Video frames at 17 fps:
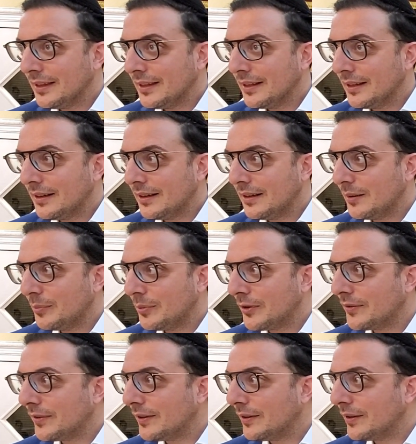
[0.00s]
All right, a
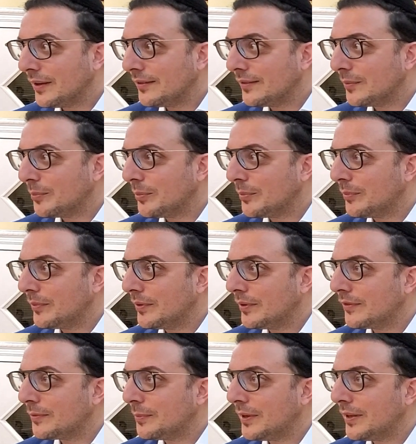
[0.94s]
person only has to
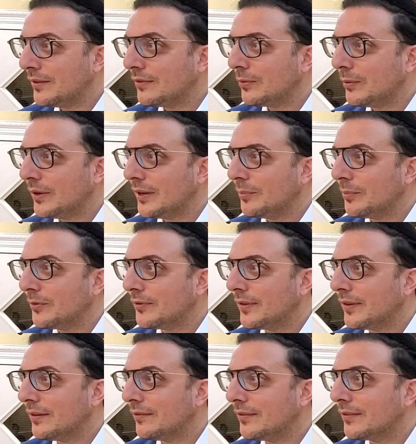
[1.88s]
spend
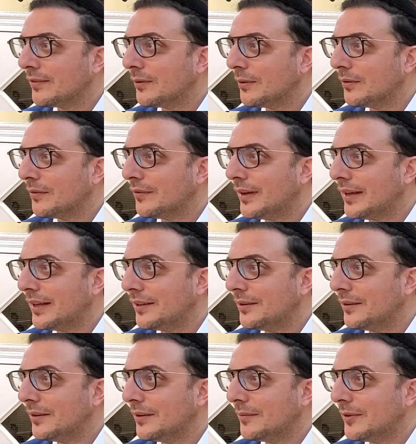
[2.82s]
20% of his total
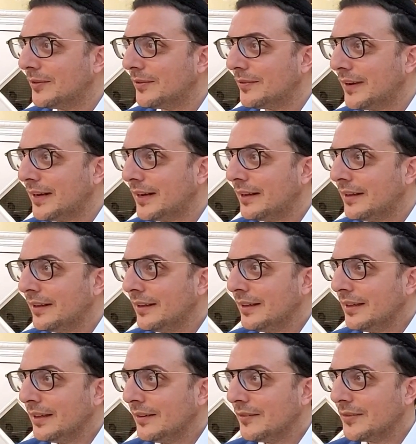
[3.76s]
value on a mitzvah.
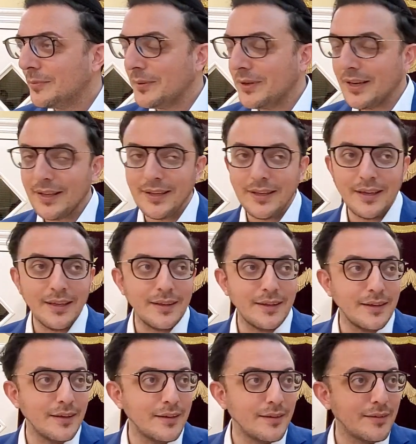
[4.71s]
If it's beyond that,
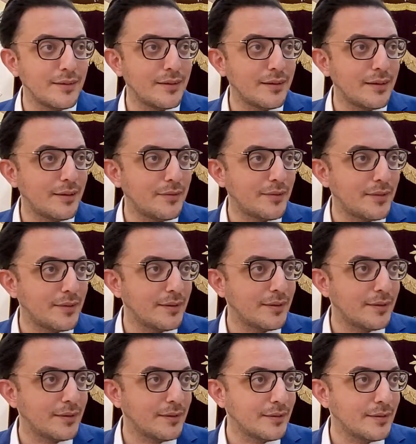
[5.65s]
then he doesn't have
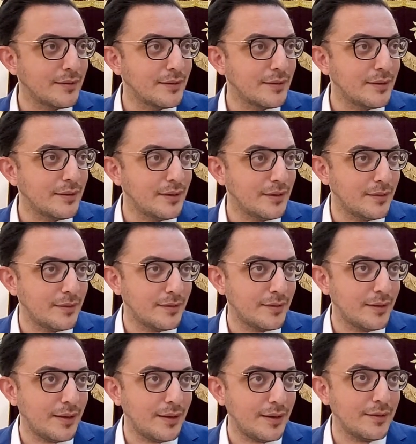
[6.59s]
to, he has
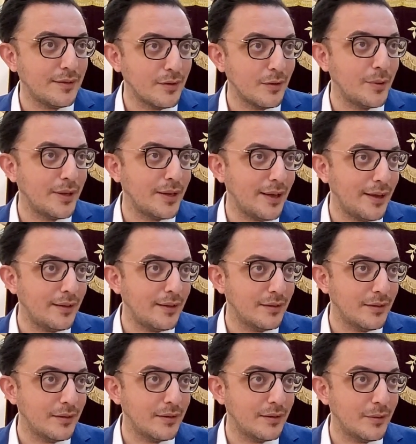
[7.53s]
no way
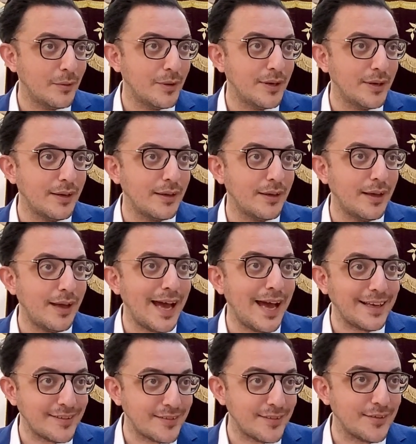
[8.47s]
to
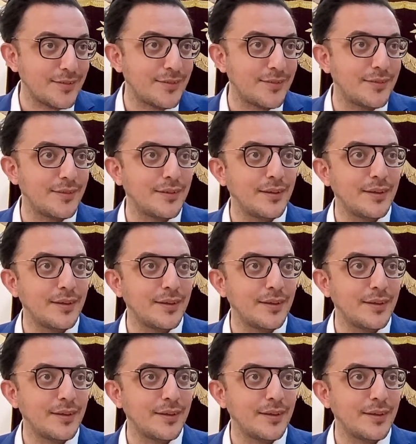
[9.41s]
access